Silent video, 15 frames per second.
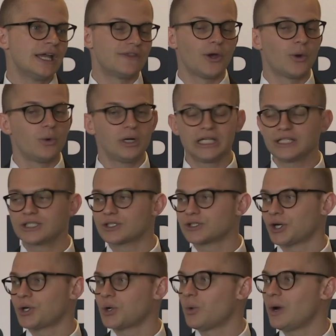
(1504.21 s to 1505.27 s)
They're willing to
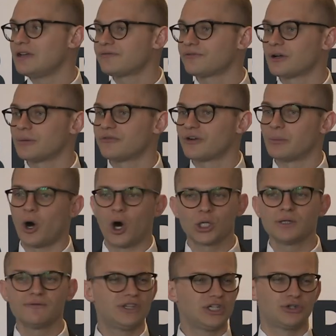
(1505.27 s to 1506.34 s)
turn away from all
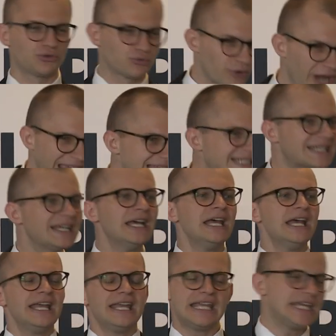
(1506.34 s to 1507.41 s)
of the great
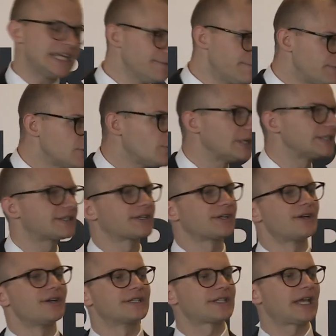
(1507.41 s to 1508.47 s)

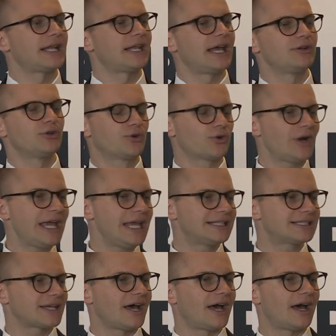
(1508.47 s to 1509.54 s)
influencers and
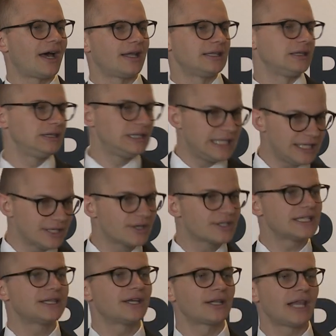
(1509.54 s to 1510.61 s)
great leaders
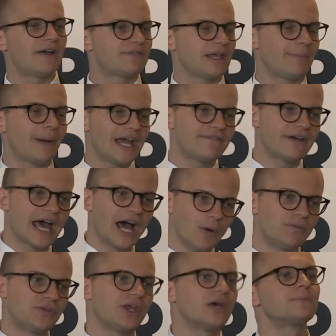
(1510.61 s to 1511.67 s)
in their life that might have
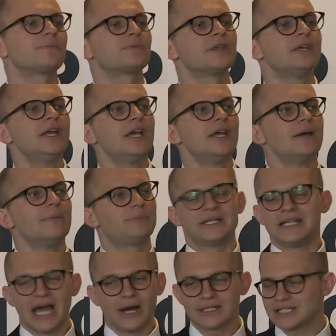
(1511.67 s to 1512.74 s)
helped them. But
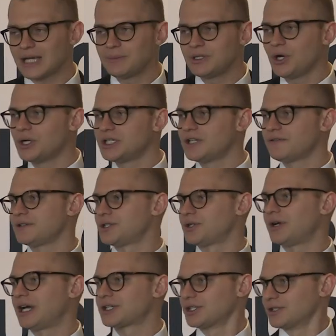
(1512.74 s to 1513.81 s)
now it's time to go a different
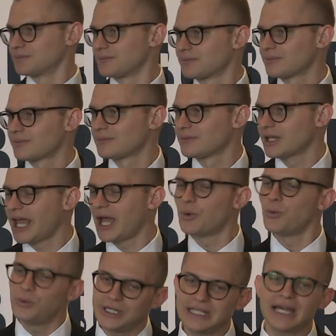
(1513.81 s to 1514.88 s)
direction. Yeah.
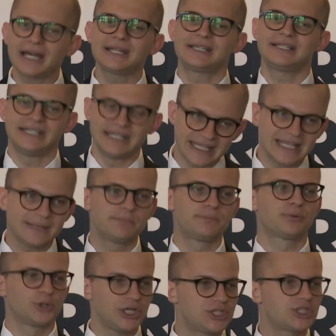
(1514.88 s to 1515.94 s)
And we got to keep
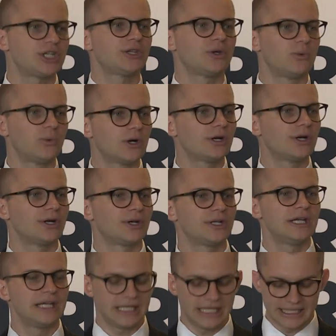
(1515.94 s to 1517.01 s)
preaching the word
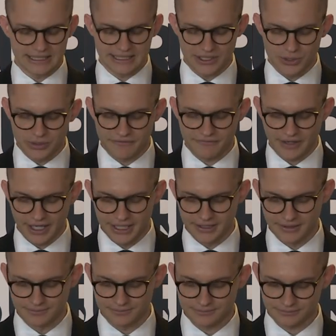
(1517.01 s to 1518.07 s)
until we find
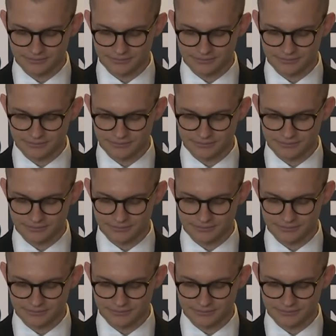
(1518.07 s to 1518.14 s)
them.